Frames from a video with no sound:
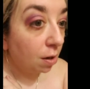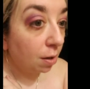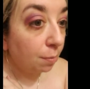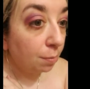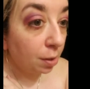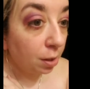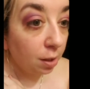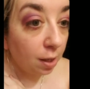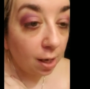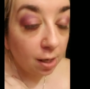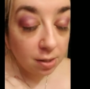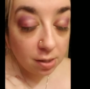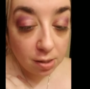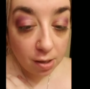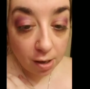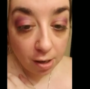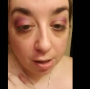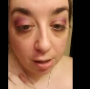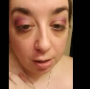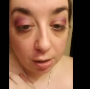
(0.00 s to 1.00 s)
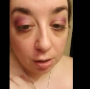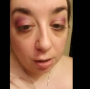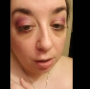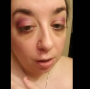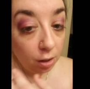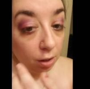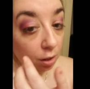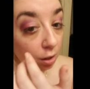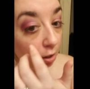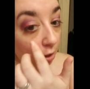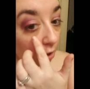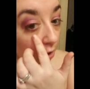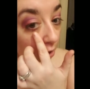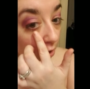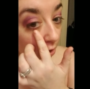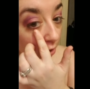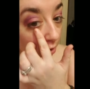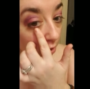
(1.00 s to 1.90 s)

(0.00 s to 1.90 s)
But last night it